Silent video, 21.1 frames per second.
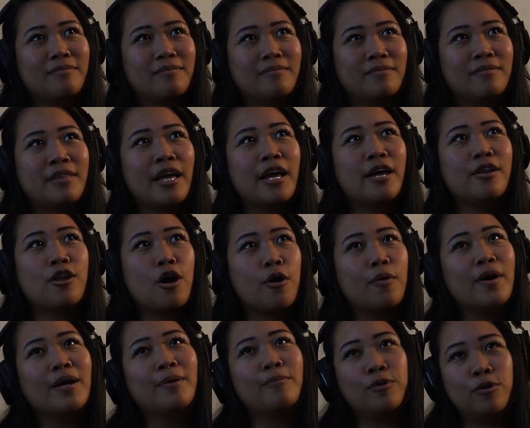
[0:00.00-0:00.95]

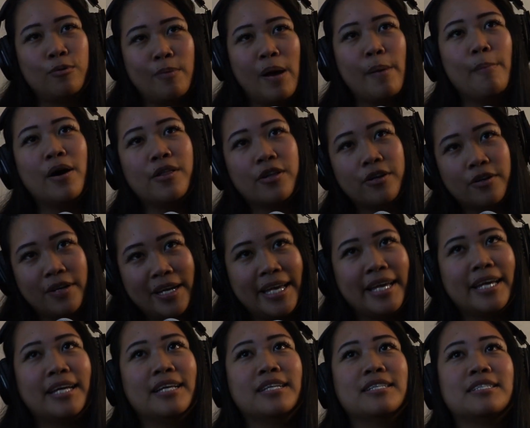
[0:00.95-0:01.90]
knowing who my mother
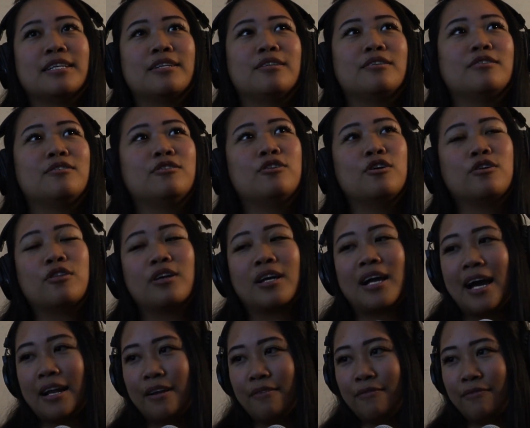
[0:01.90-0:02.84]
is, and, you know, the
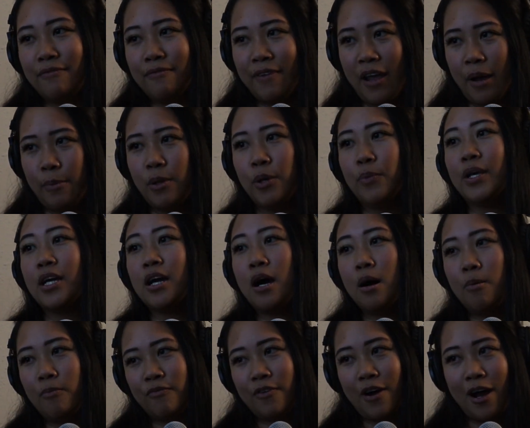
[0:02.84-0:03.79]
kind of family we
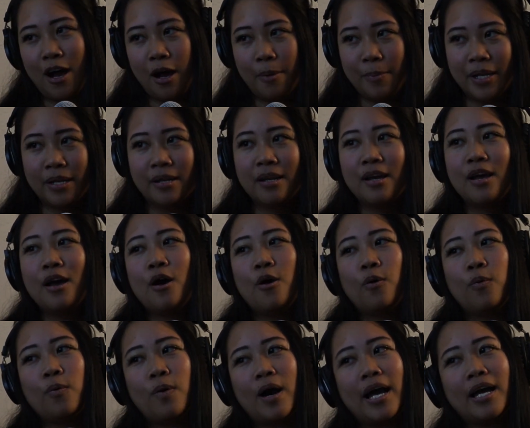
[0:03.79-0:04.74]
come from, and
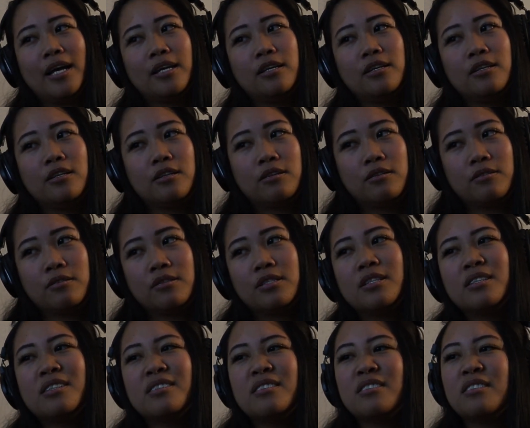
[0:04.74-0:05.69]
why, you know, it's
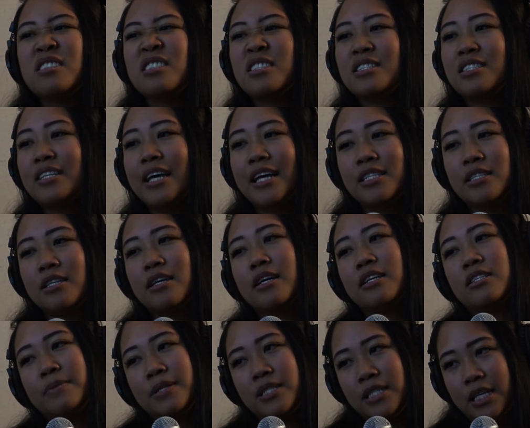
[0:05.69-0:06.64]
the expectations,
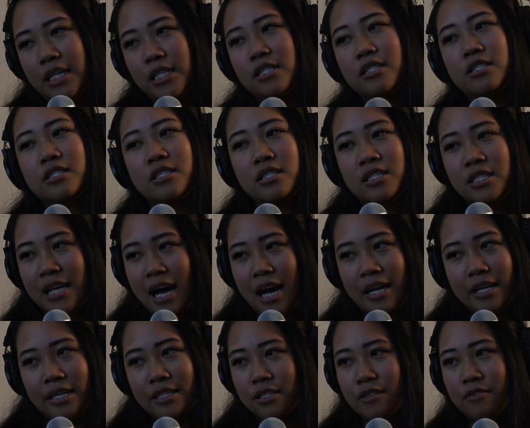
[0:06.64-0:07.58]
it's the
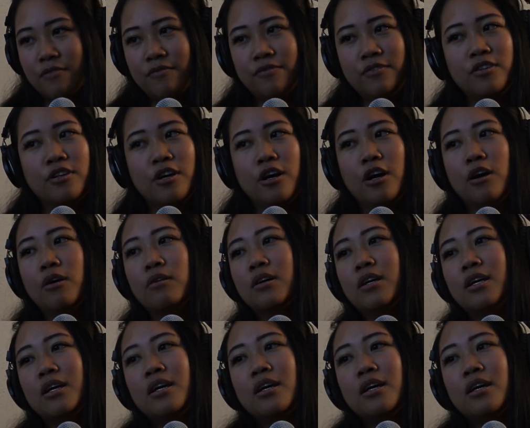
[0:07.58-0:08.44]
status of, you know,